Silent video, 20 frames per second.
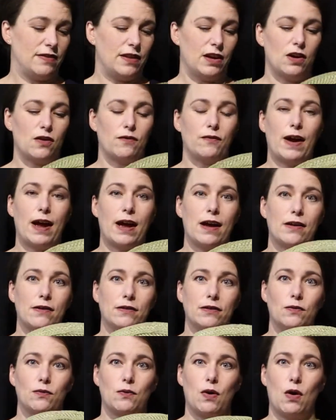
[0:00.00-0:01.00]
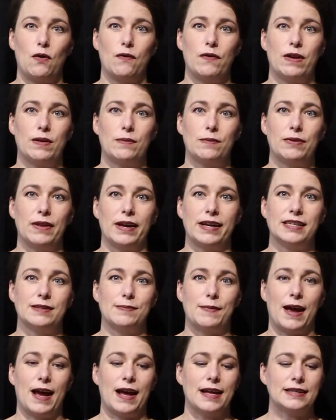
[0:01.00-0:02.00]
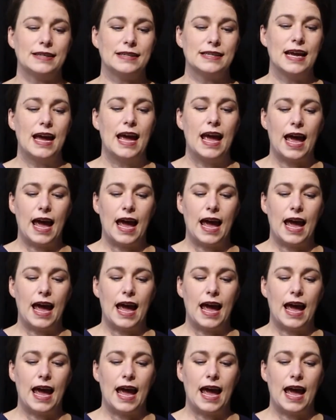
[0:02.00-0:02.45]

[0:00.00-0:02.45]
They're round woven placemats